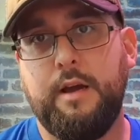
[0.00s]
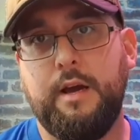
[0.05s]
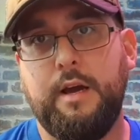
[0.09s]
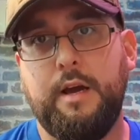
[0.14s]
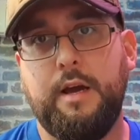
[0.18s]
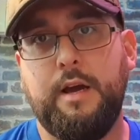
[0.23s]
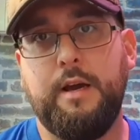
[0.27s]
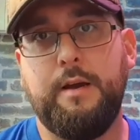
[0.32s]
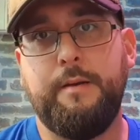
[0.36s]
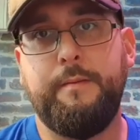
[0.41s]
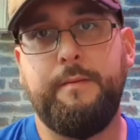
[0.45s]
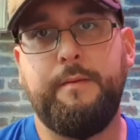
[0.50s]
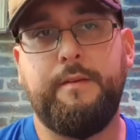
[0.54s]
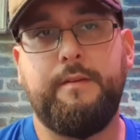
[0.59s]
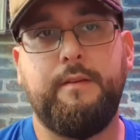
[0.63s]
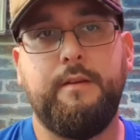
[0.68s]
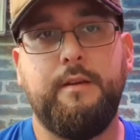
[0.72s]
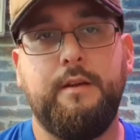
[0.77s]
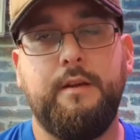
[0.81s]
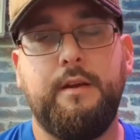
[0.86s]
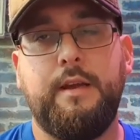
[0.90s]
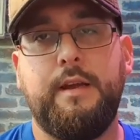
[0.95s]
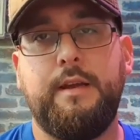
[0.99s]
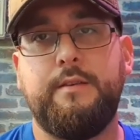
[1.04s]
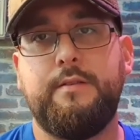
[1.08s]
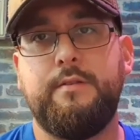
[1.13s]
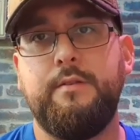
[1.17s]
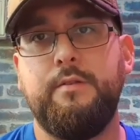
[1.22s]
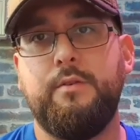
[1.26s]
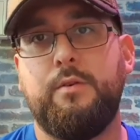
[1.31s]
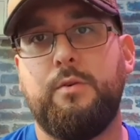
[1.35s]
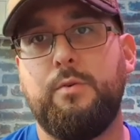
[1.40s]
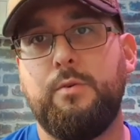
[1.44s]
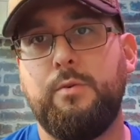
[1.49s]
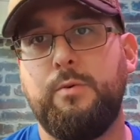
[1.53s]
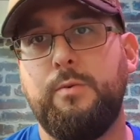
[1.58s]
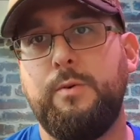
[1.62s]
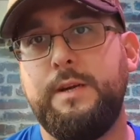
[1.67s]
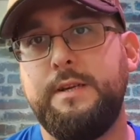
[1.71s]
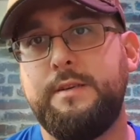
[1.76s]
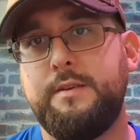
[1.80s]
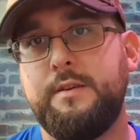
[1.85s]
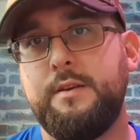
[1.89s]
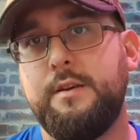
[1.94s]
and it's not
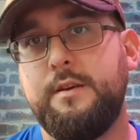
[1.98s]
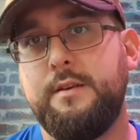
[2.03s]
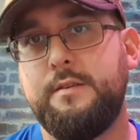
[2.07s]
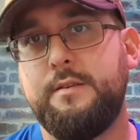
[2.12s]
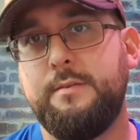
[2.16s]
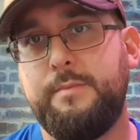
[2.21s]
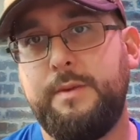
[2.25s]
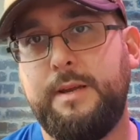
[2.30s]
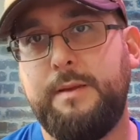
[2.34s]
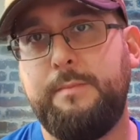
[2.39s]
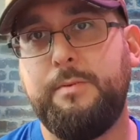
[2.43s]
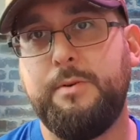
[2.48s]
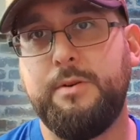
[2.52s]
always going to be